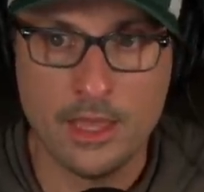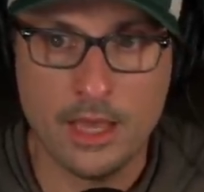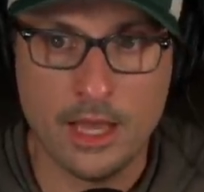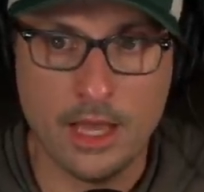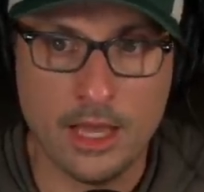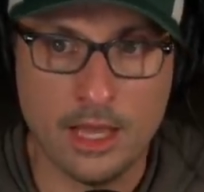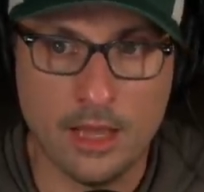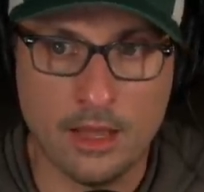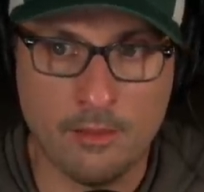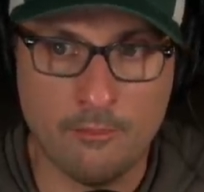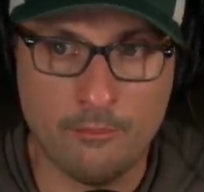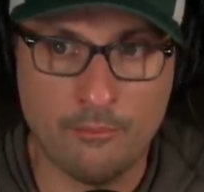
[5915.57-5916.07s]

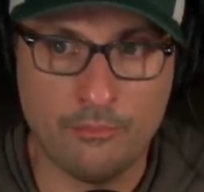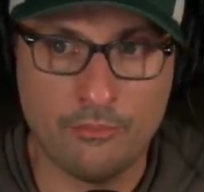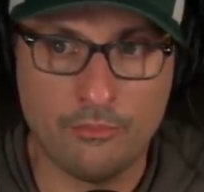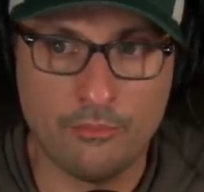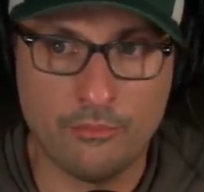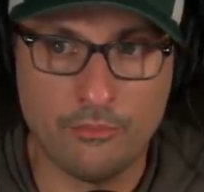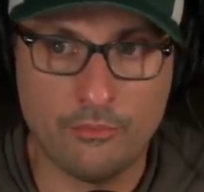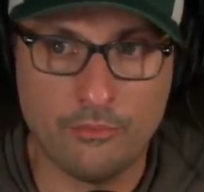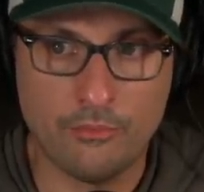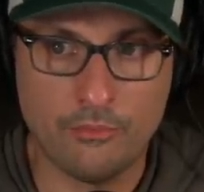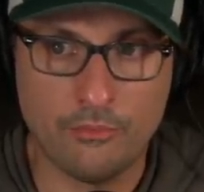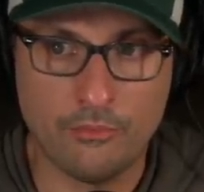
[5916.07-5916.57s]
Um,
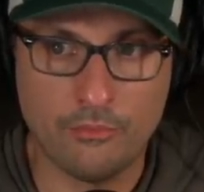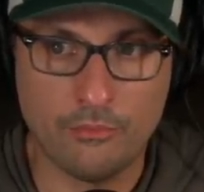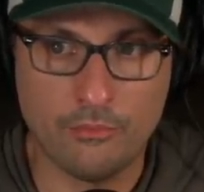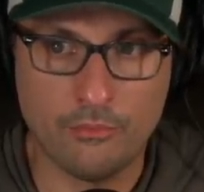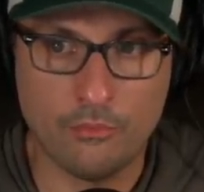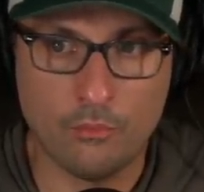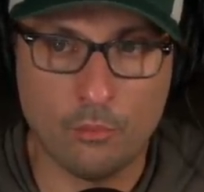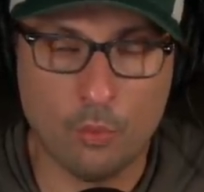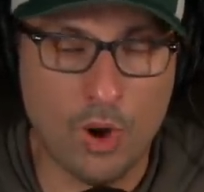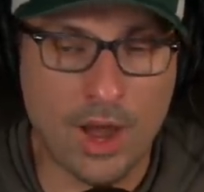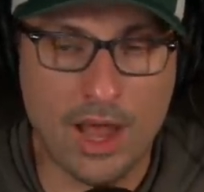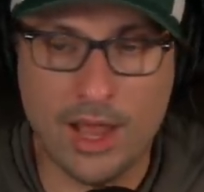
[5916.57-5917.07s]

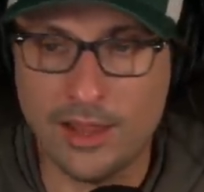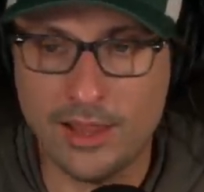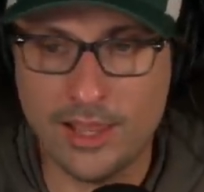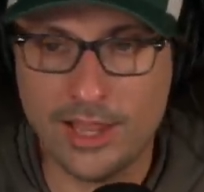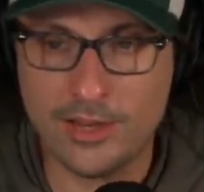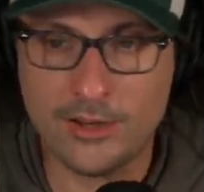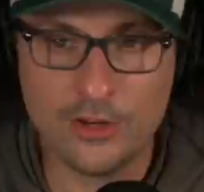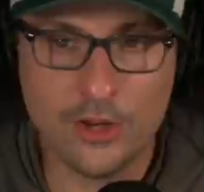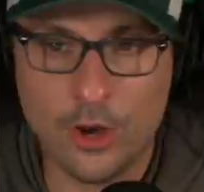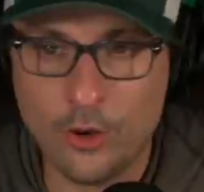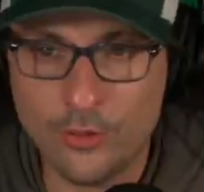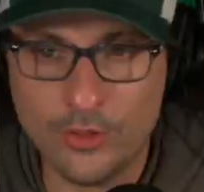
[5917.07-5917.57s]
while
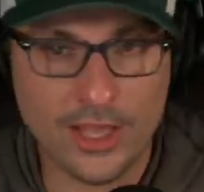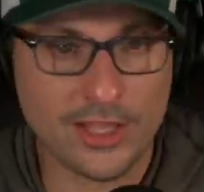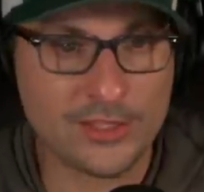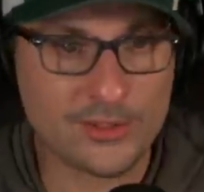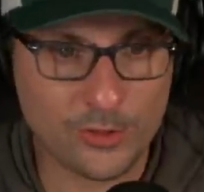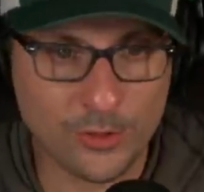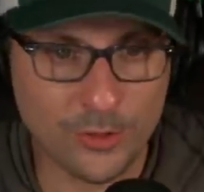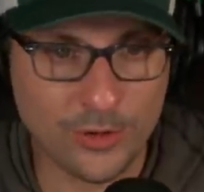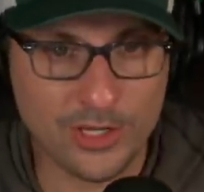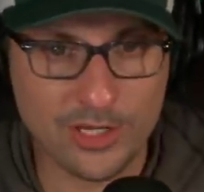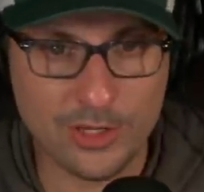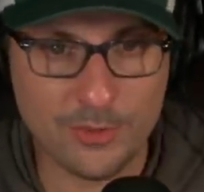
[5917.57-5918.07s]
I know
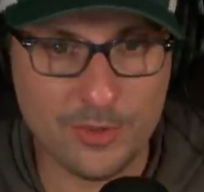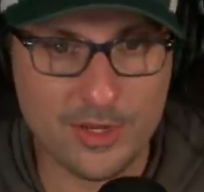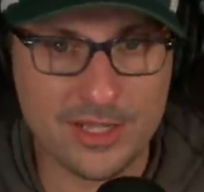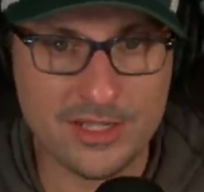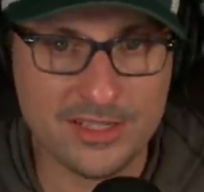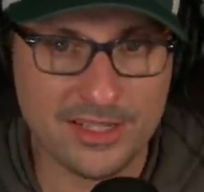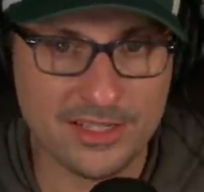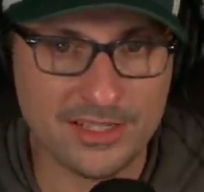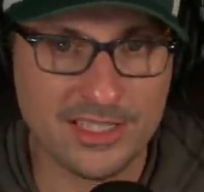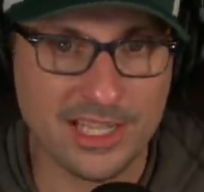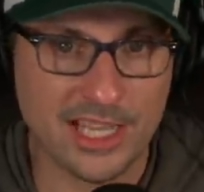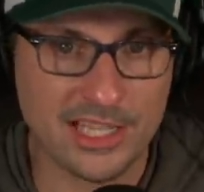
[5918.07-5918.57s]
that's going to be
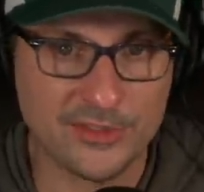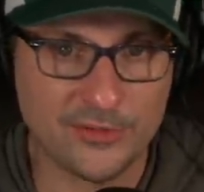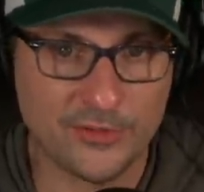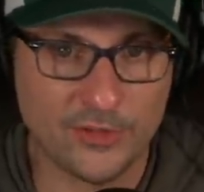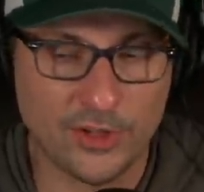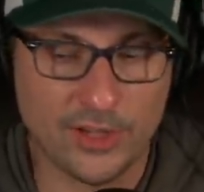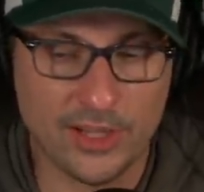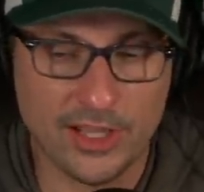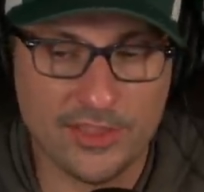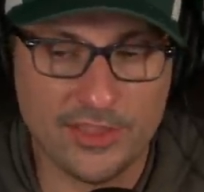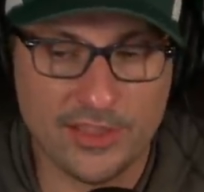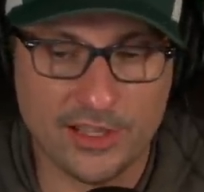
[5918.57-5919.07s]

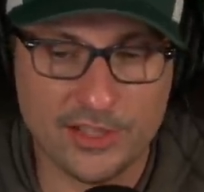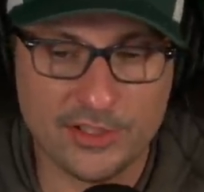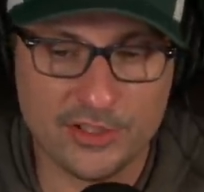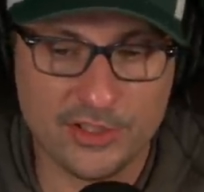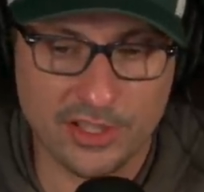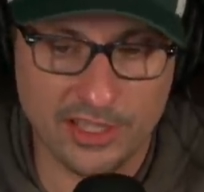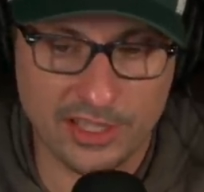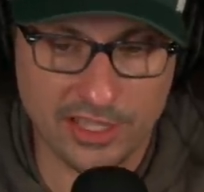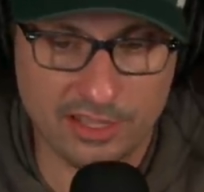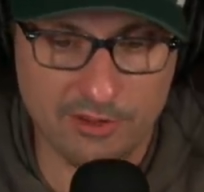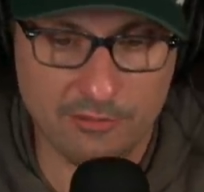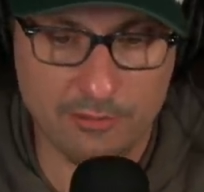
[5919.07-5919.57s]
successful, I think it's
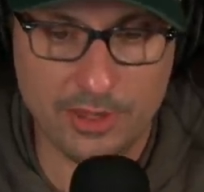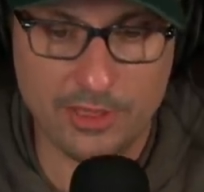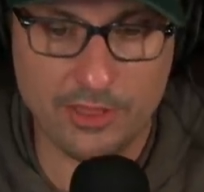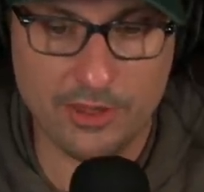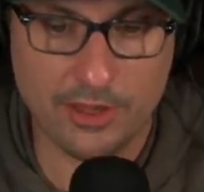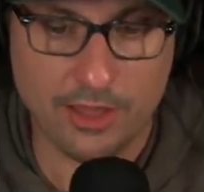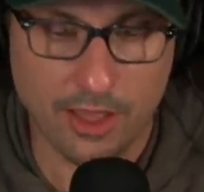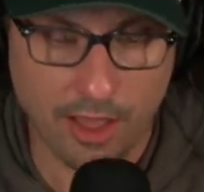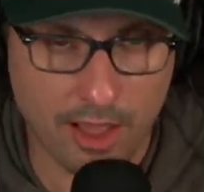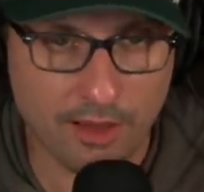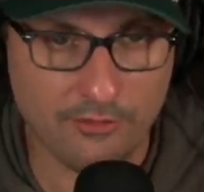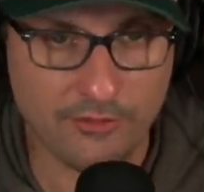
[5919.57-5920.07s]
going to give me the
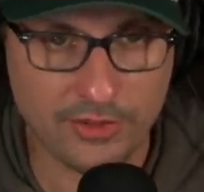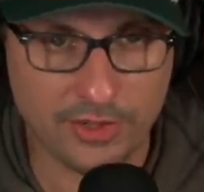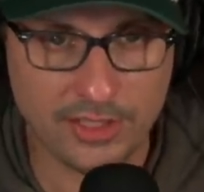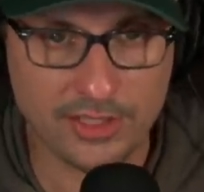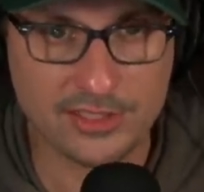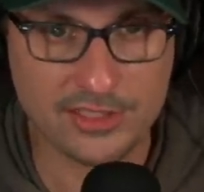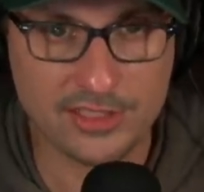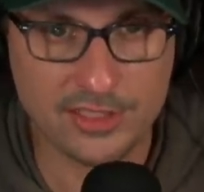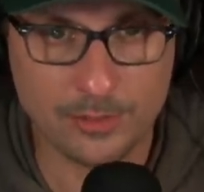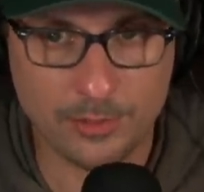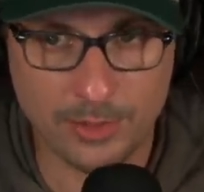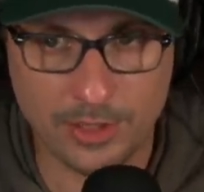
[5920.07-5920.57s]

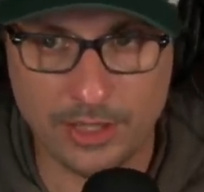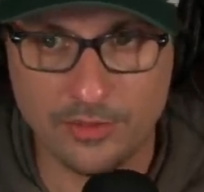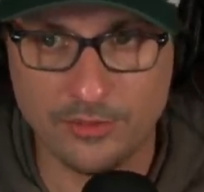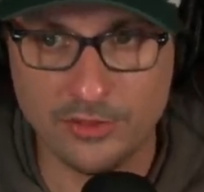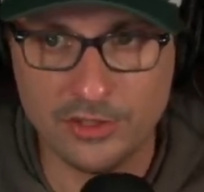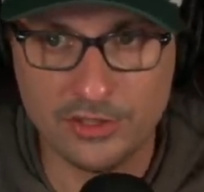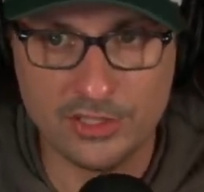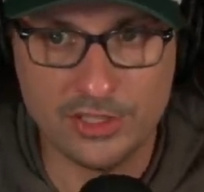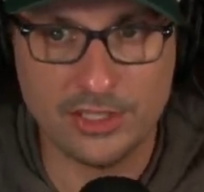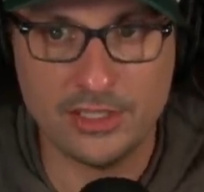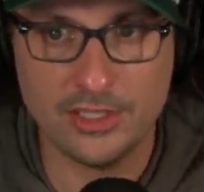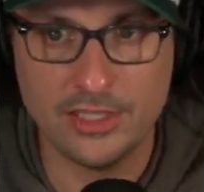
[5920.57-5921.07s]
confidence to be
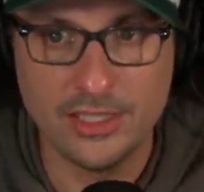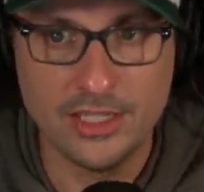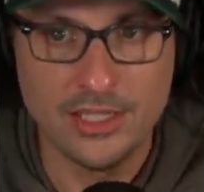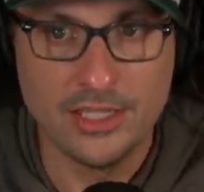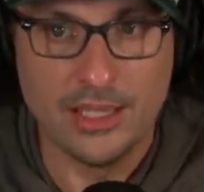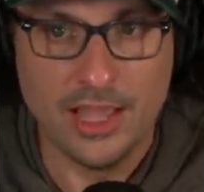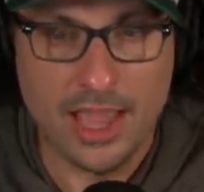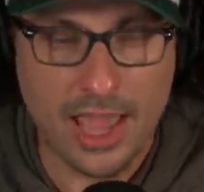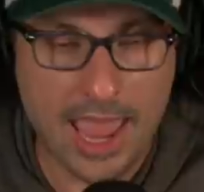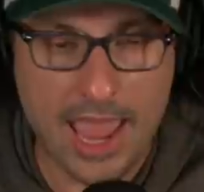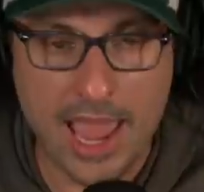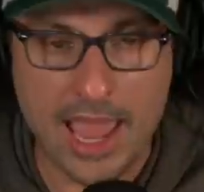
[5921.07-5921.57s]
able to
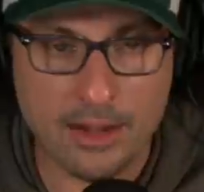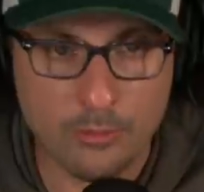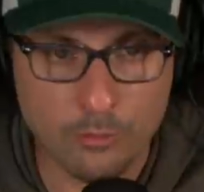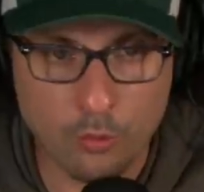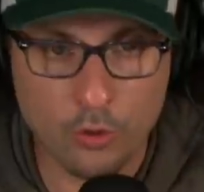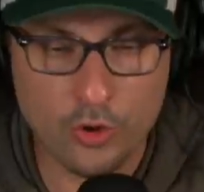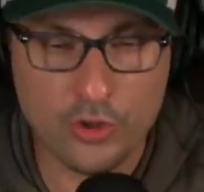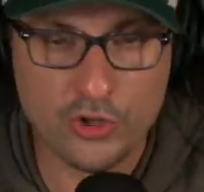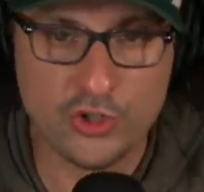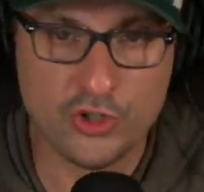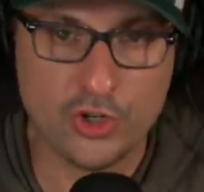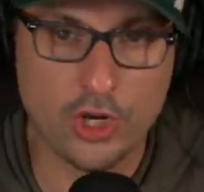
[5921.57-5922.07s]
add
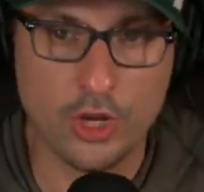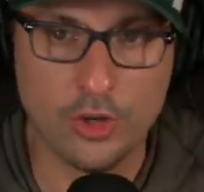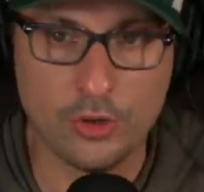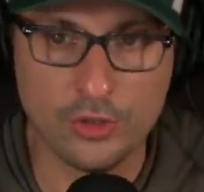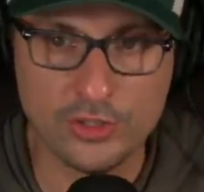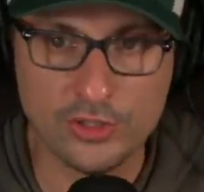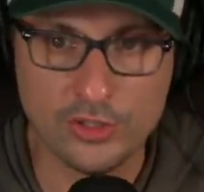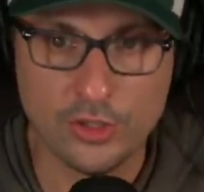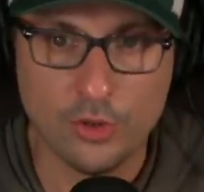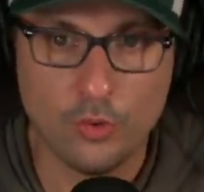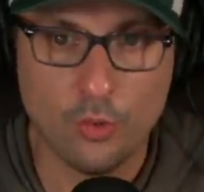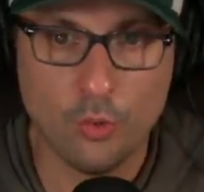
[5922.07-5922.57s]
more
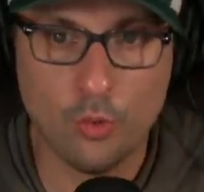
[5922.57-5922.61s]
shows.